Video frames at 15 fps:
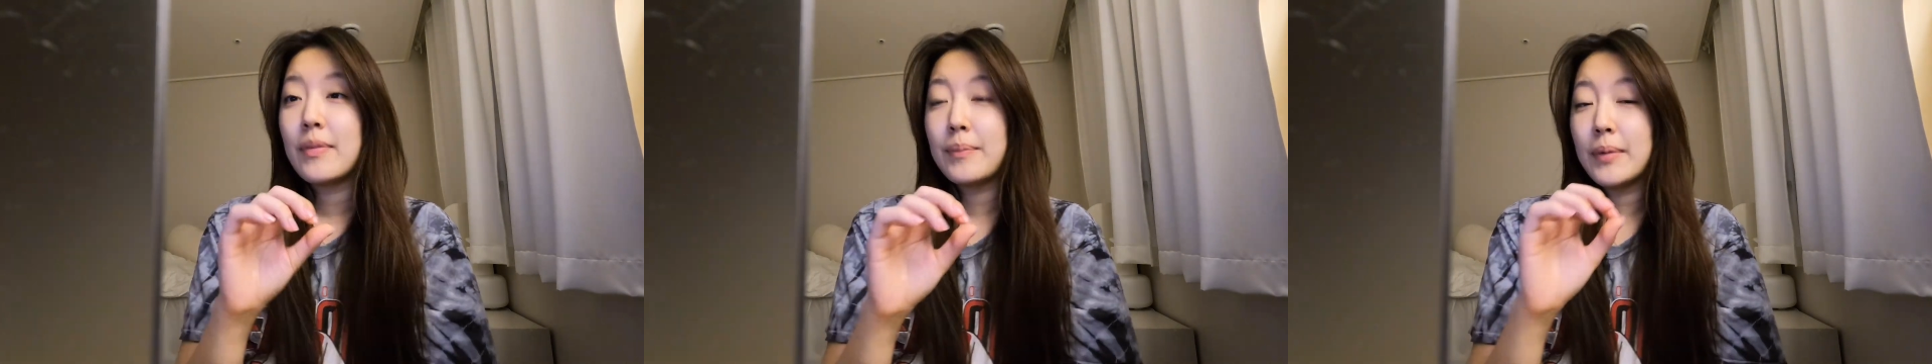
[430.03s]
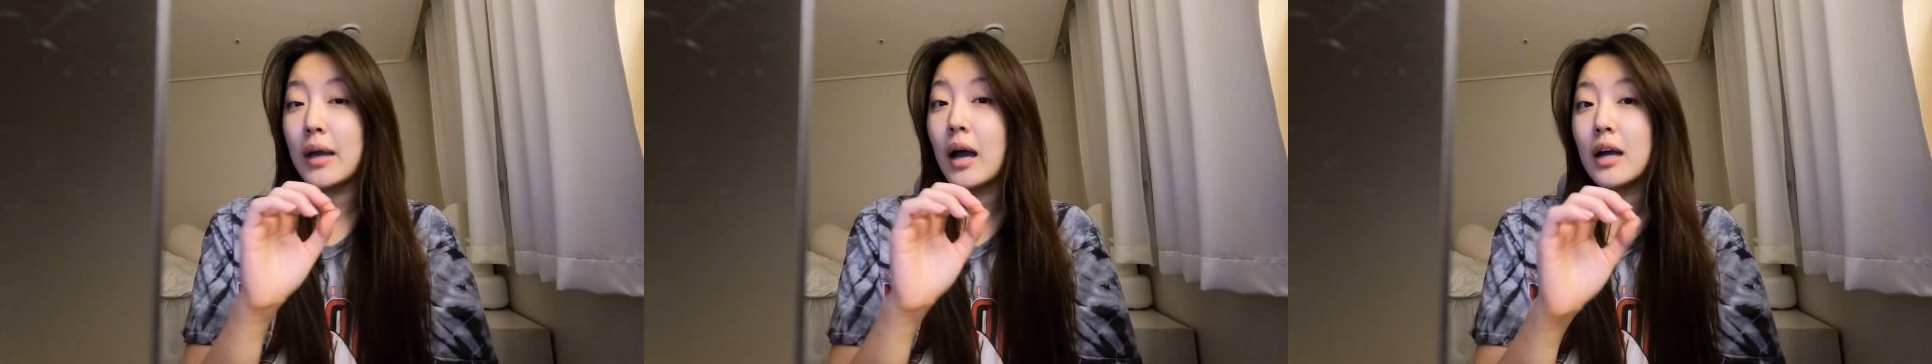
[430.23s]

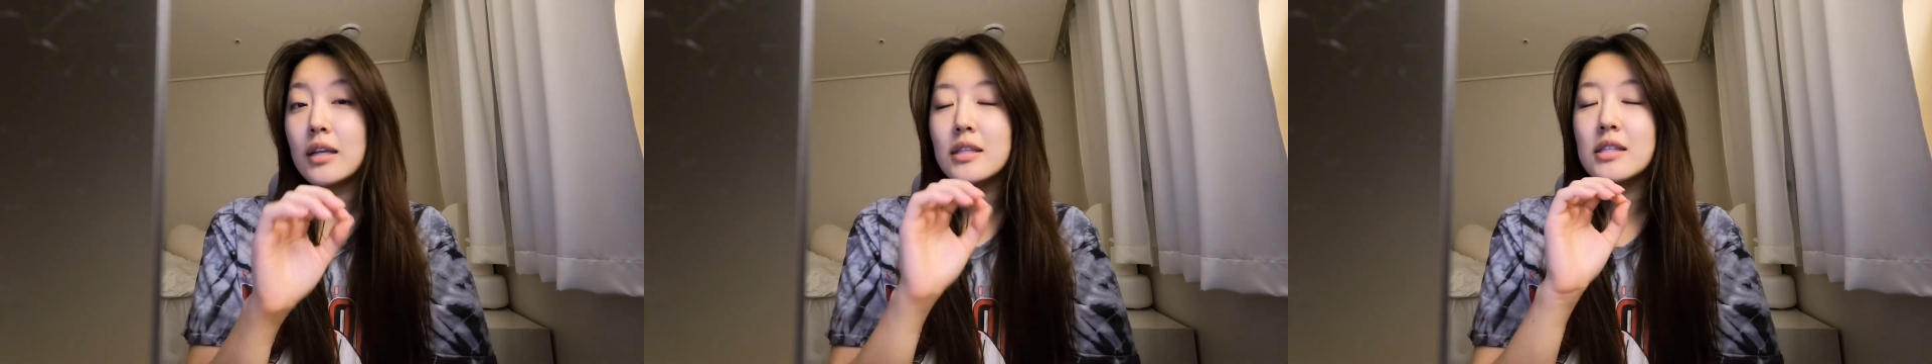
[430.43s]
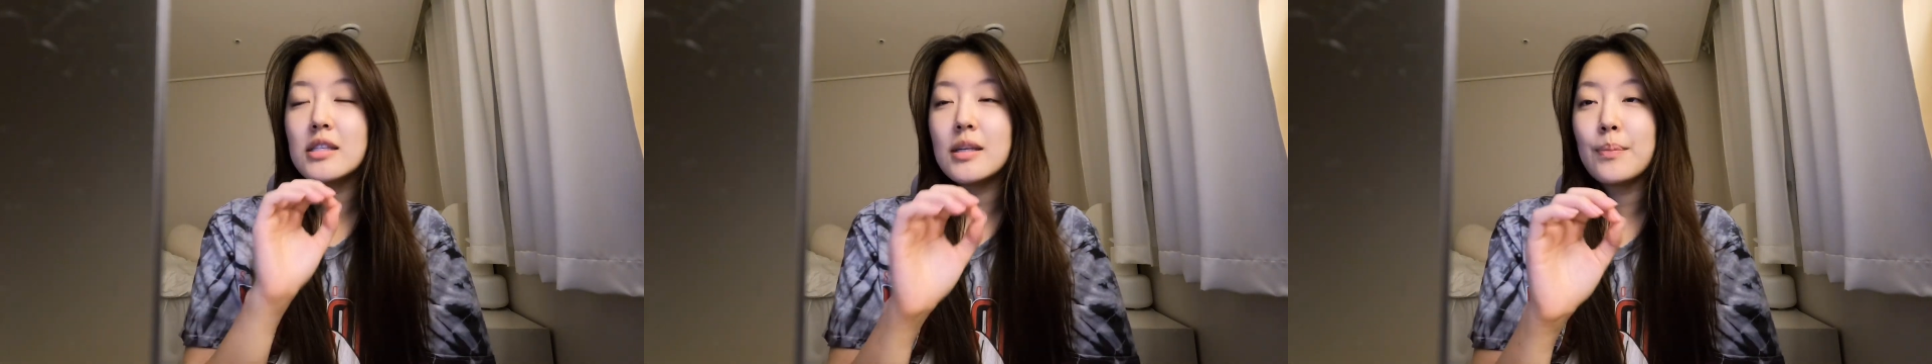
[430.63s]

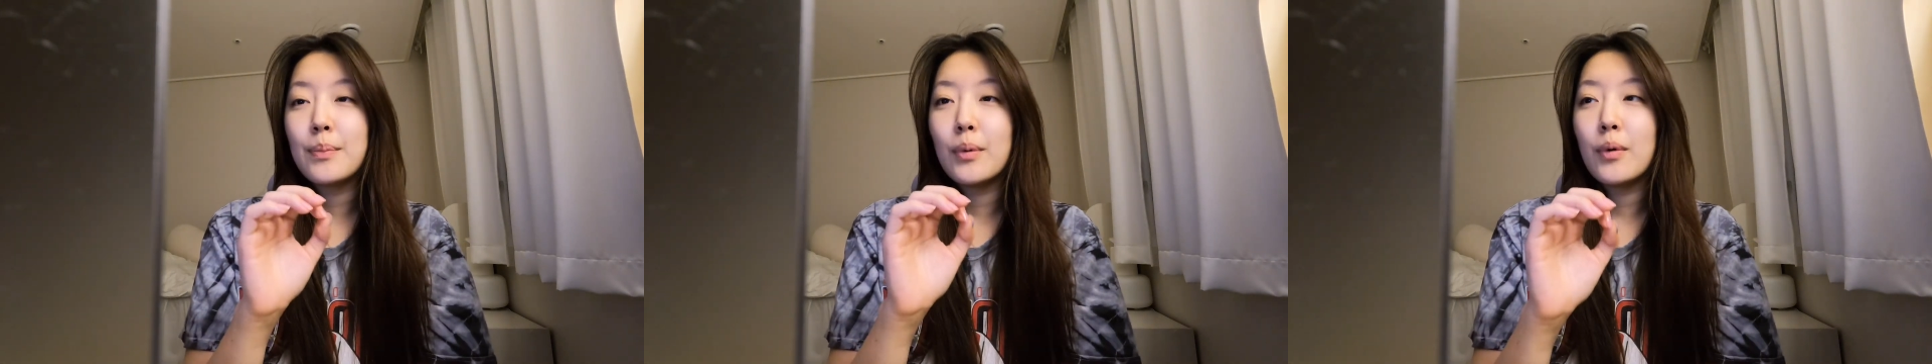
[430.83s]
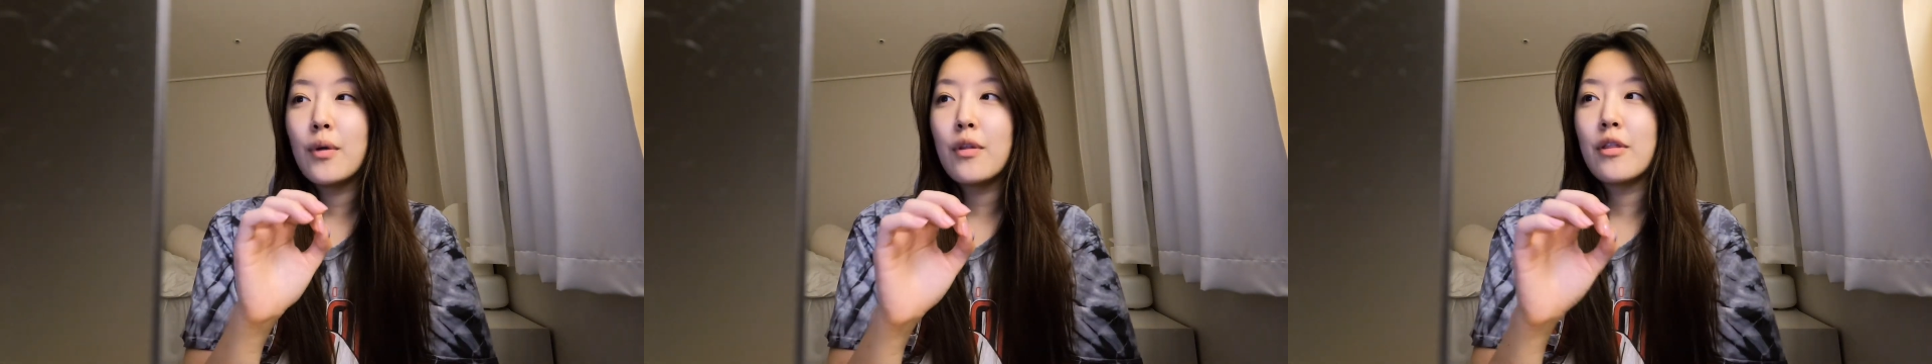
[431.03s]
Behind
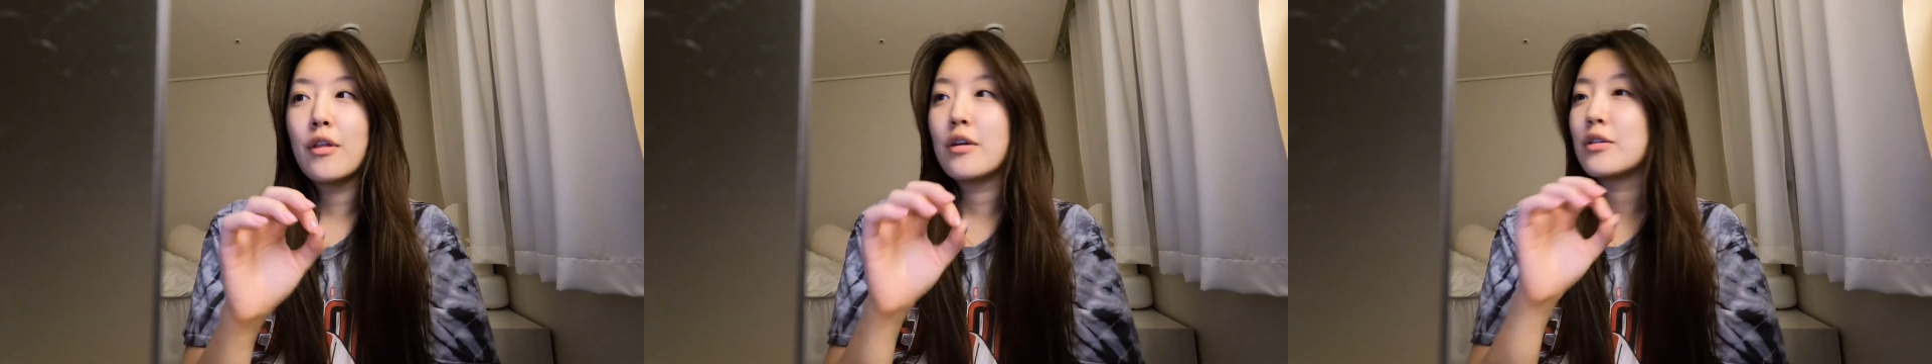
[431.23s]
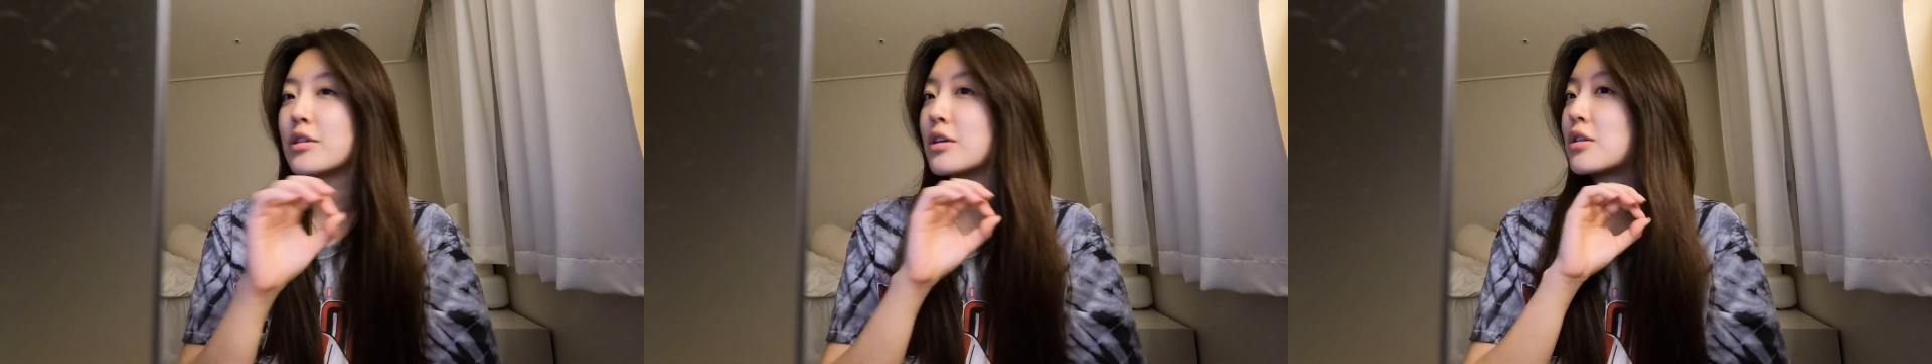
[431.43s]
simple,
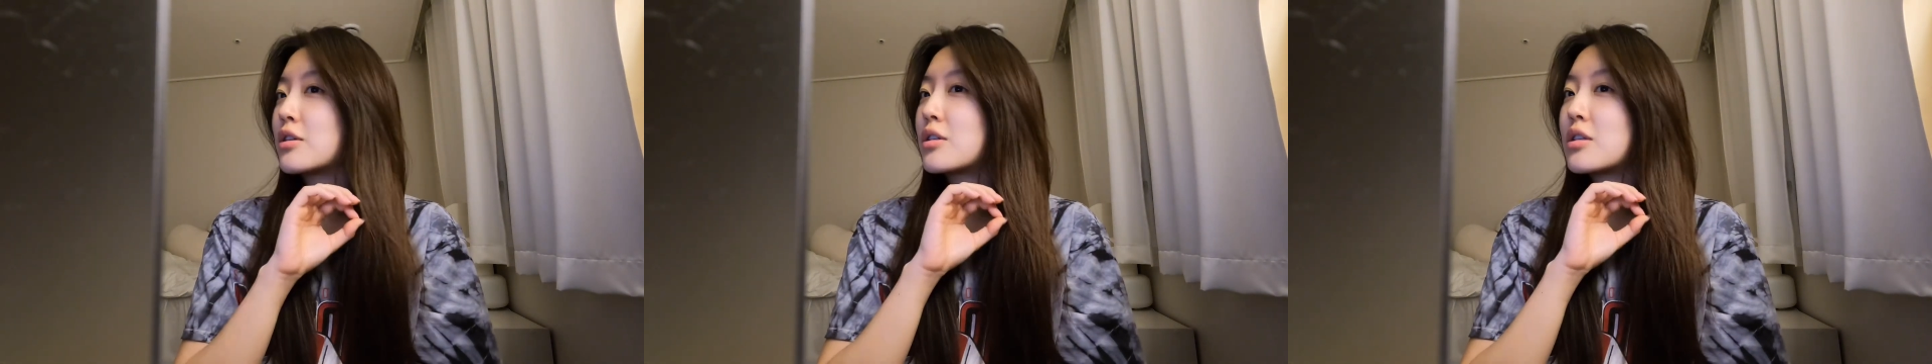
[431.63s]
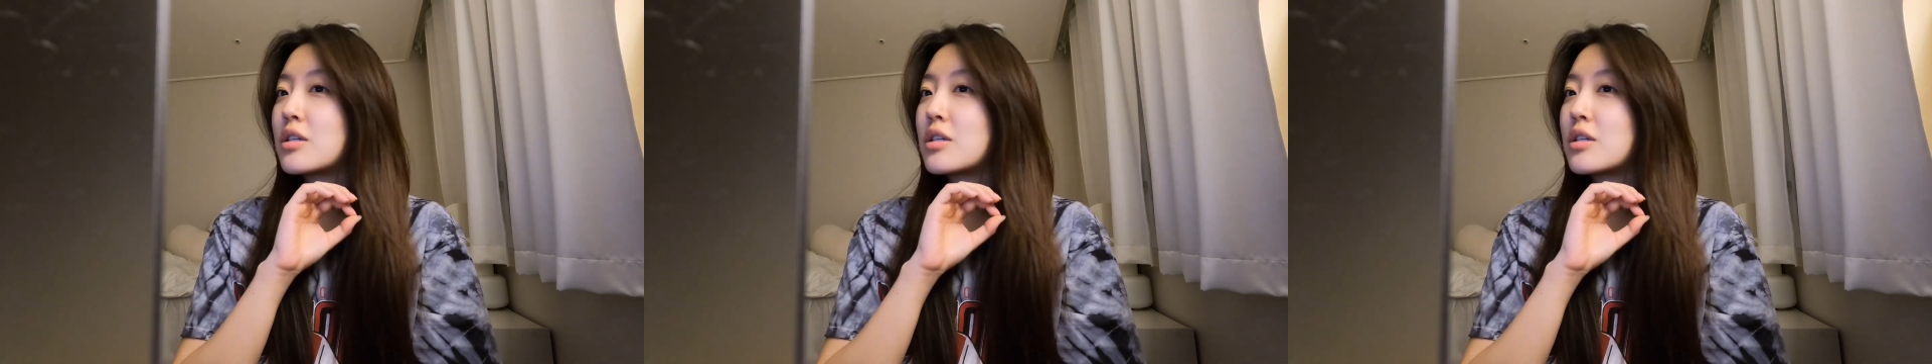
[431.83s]
there's a